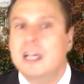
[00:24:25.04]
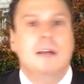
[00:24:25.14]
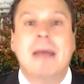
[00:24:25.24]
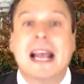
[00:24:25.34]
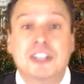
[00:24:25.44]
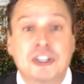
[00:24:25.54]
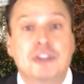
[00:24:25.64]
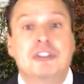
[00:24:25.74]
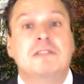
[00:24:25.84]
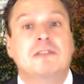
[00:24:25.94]

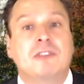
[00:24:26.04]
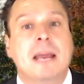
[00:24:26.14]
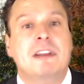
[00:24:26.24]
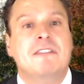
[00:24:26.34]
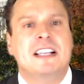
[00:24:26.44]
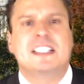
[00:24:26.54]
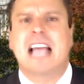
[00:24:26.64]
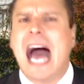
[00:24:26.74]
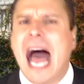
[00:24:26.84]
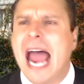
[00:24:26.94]
Massachusetts framed the offense
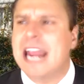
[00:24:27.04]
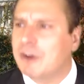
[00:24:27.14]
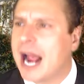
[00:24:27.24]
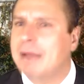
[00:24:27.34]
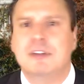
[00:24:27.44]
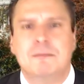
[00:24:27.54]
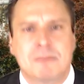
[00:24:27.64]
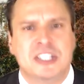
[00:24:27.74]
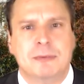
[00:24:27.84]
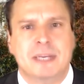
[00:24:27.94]
high crimes and
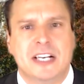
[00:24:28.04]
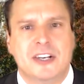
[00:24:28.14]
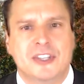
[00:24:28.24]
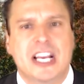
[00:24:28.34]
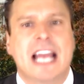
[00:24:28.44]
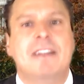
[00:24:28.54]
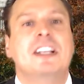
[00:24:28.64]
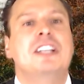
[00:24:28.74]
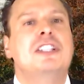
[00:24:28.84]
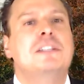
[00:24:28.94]
misdemeanors and of a
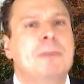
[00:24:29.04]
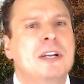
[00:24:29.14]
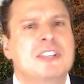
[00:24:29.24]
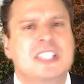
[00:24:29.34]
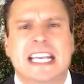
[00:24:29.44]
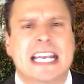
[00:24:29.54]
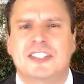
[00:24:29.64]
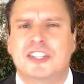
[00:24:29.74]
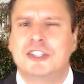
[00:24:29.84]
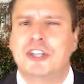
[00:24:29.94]
conspiracy
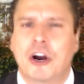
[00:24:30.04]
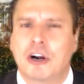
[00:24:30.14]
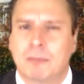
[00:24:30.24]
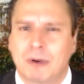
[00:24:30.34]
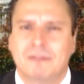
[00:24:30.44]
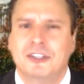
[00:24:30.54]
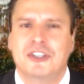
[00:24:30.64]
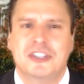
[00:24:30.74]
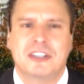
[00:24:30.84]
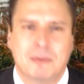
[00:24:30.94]
against the charter
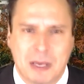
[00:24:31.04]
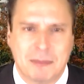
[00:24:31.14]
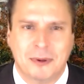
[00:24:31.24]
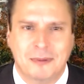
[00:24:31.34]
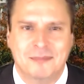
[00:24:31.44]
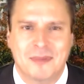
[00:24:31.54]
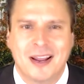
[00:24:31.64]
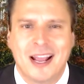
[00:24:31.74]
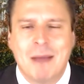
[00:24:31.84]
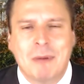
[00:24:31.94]
privileges of the people.
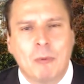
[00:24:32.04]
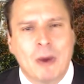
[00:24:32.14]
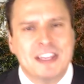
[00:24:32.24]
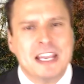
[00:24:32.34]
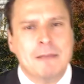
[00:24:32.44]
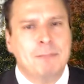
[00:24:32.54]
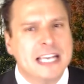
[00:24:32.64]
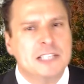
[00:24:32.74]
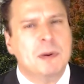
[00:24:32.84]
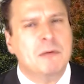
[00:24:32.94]
But when the
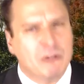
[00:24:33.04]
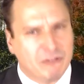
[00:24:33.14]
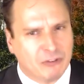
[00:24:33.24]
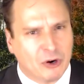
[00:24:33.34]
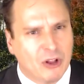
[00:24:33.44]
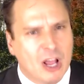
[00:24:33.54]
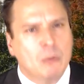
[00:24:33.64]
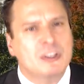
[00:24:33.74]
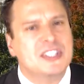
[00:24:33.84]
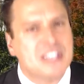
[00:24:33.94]
impeachment referral
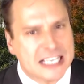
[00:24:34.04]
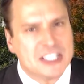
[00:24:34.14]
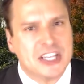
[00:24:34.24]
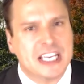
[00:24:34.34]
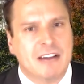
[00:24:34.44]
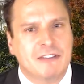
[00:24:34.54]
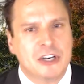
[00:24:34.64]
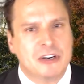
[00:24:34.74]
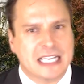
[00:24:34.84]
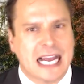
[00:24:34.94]
was sent to the
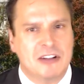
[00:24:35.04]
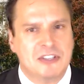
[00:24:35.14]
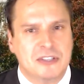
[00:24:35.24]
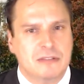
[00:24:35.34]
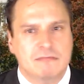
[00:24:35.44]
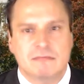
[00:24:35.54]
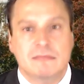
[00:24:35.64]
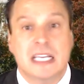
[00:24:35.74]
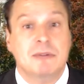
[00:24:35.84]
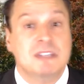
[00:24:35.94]
governor and council,
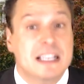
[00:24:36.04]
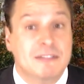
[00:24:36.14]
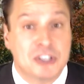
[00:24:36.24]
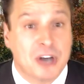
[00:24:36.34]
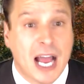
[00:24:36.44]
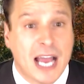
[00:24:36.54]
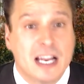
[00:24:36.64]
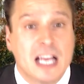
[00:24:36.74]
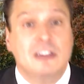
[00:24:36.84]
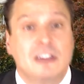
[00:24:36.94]
it was never tried,
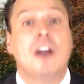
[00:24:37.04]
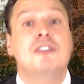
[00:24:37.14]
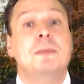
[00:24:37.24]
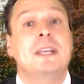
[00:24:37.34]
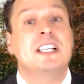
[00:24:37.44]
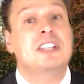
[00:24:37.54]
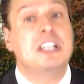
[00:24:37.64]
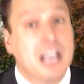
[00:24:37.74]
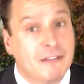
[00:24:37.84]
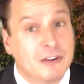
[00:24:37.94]
largely because the
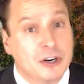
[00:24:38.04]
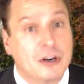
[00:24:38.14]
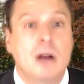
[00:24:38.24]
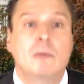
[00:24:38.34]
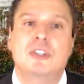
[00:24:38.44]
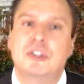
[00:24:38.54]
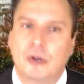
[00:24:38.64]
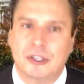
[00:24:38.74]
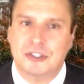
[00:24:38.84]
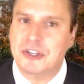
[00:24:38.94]
governor was
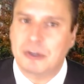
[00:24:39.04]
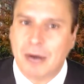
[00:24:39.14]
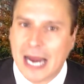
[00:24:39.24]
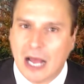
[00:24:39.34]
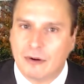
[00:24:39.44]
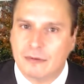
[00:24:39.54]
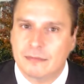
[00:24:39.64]
loyal to the Crown.